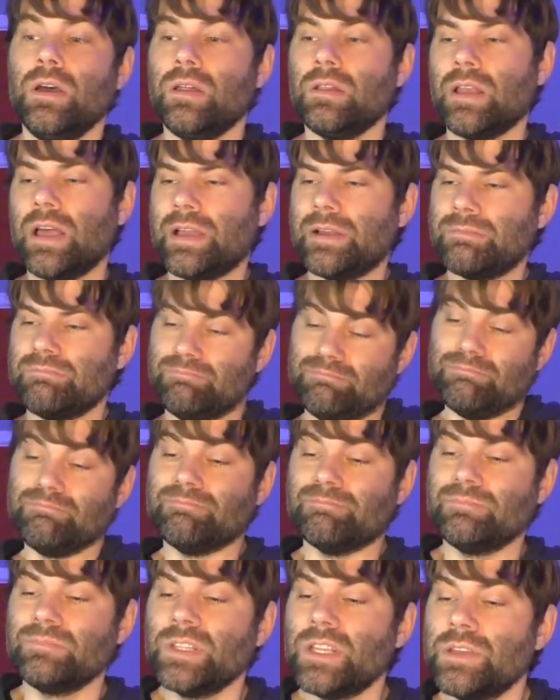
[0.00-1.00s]
like,
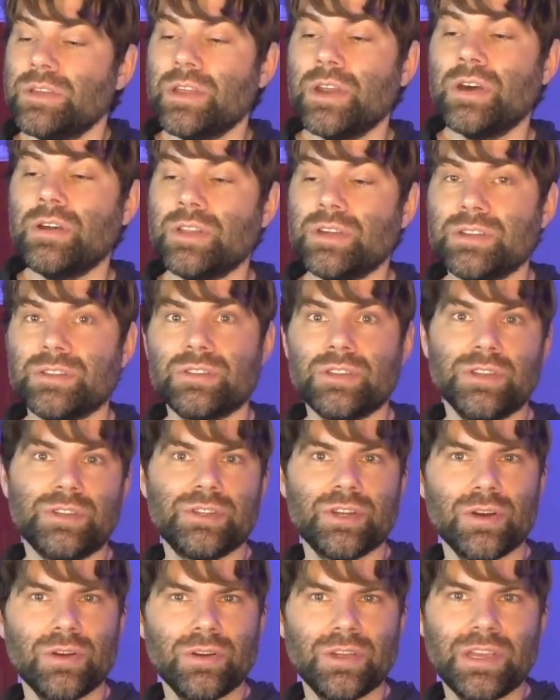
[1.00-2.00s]
the
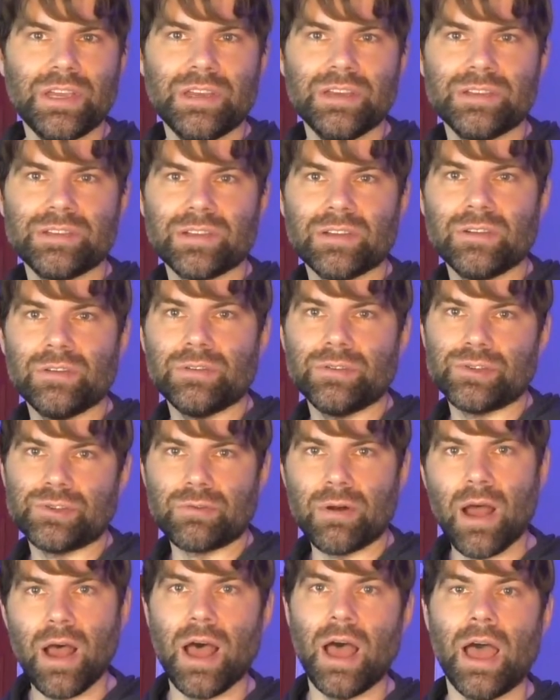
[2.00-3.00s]
turkey is a little
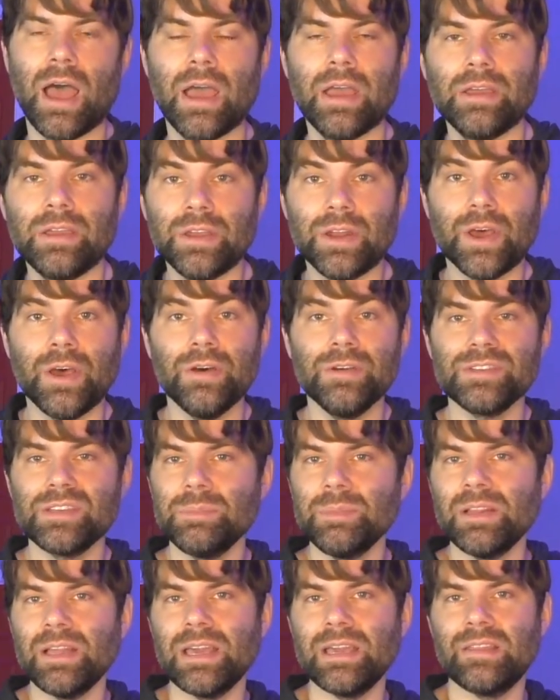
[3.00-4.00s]
dry,
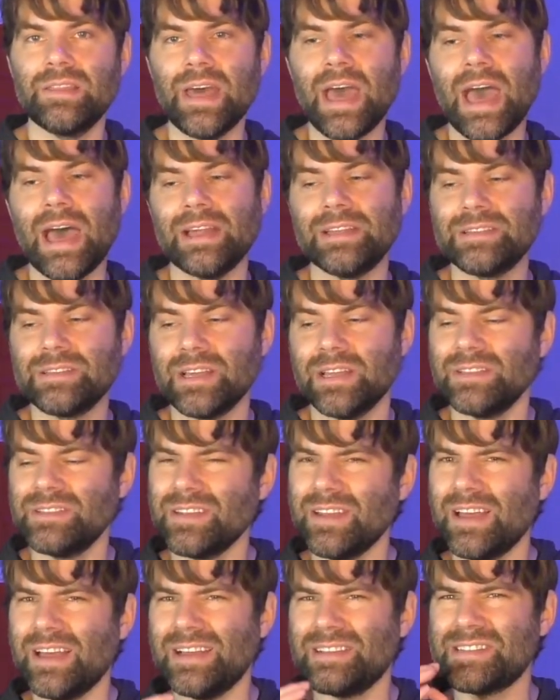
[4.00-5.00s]
something like that. It's
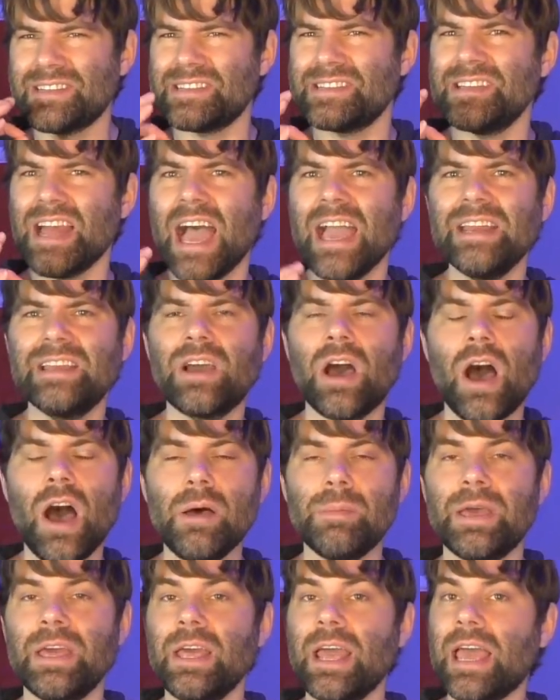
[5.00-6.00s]
a snide
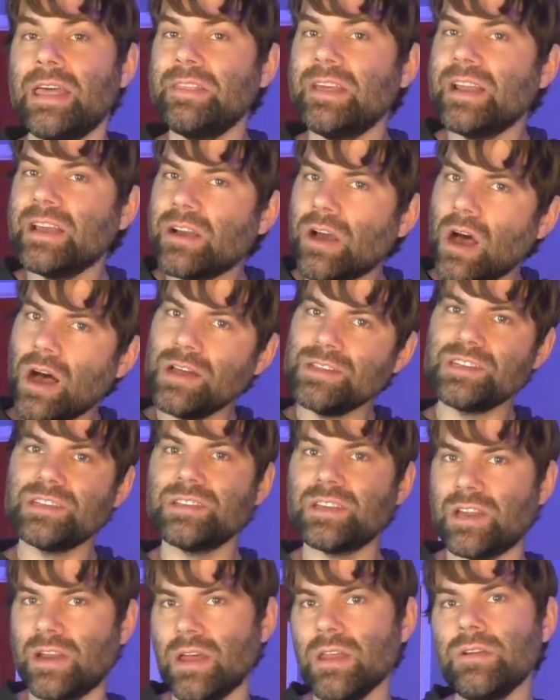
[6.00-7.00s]
comment, and then it causes
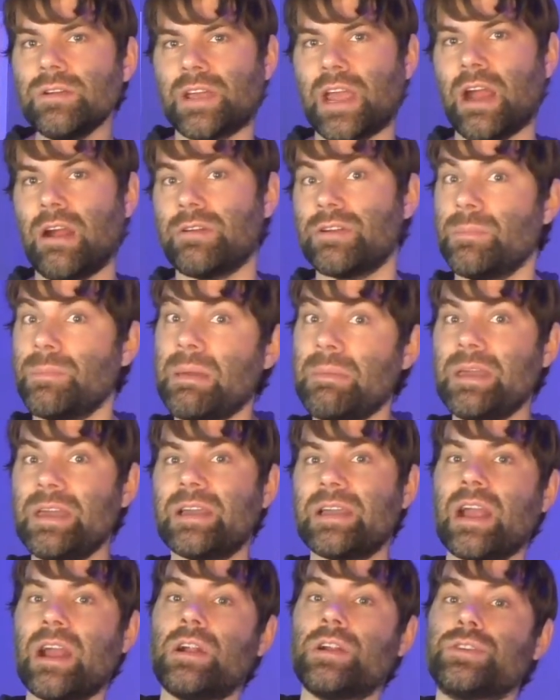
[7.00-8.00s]
another character, maybe
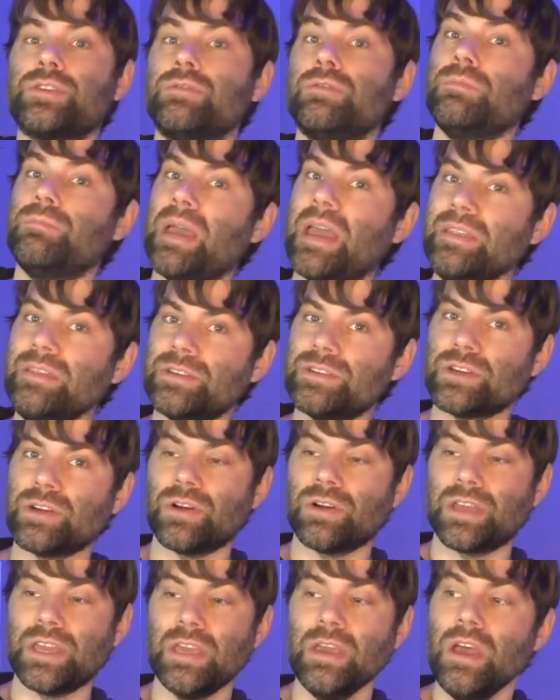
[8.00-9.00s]
a character who made the
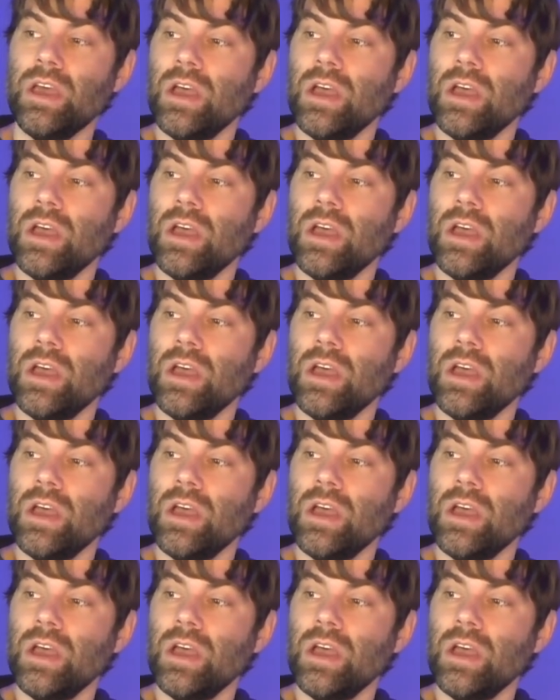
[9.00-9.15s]
turkey,